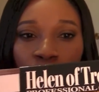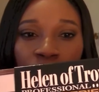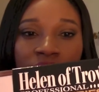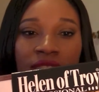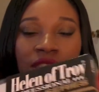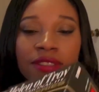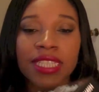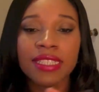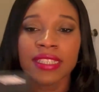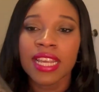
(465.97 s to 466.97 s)
Gold
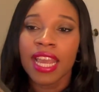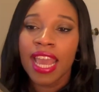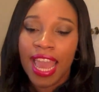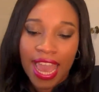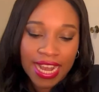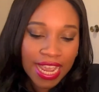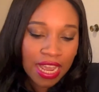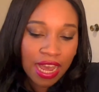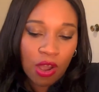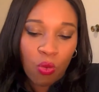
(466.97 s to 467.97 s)
Series. And
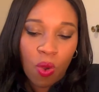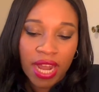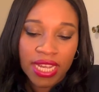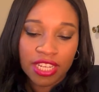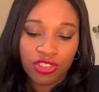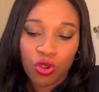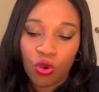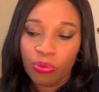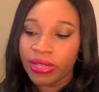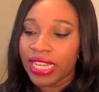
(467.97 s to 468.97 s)
I got a 1-inch
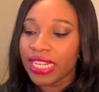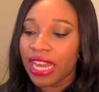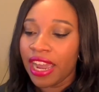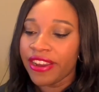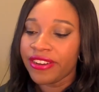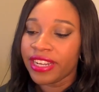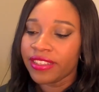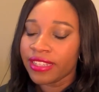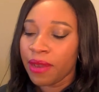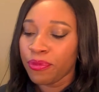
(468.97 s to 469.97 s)
gold-plated
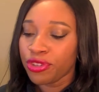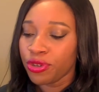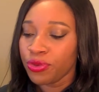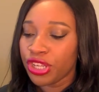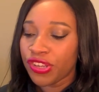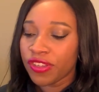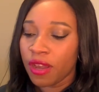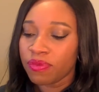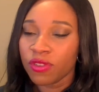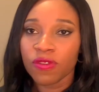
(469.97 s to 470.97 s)
iron. Temperature reaches
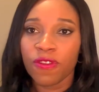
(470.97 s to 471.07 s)
up to